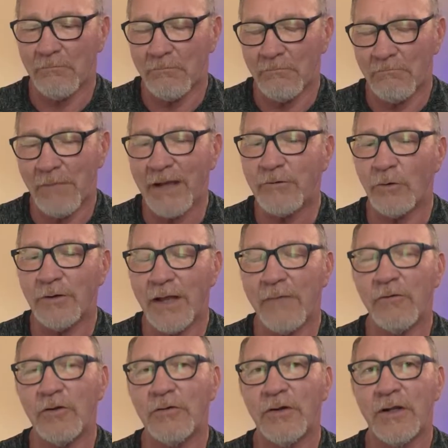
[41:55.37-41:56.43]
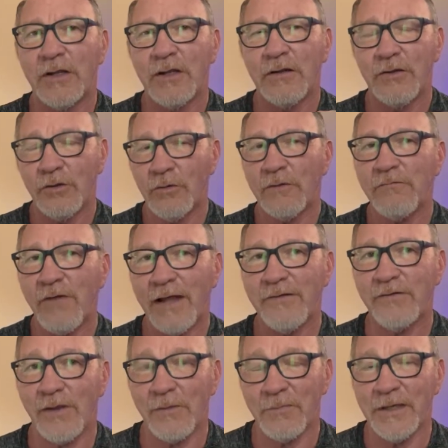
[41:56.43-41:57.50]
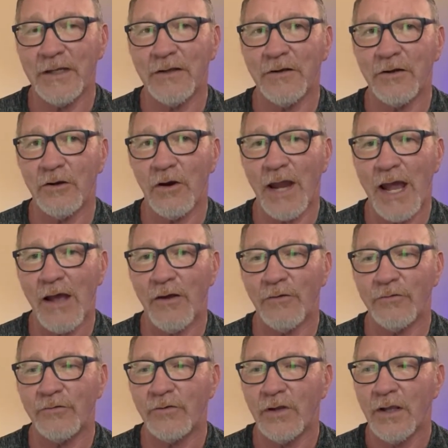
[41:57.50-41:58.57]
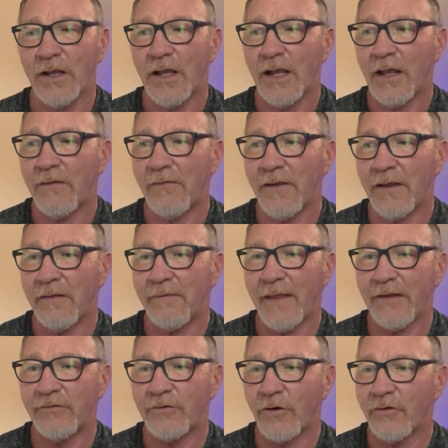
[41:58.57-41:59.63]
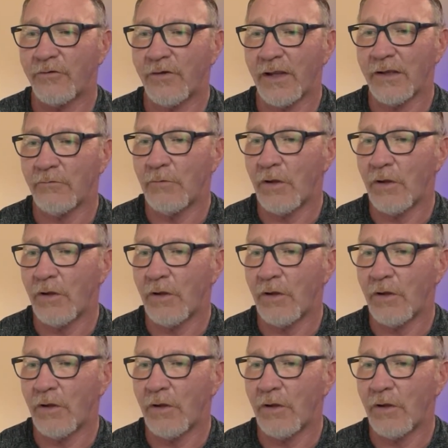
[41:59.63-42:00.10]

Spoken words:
level. You invite somebody into your house, and then they start saying, well,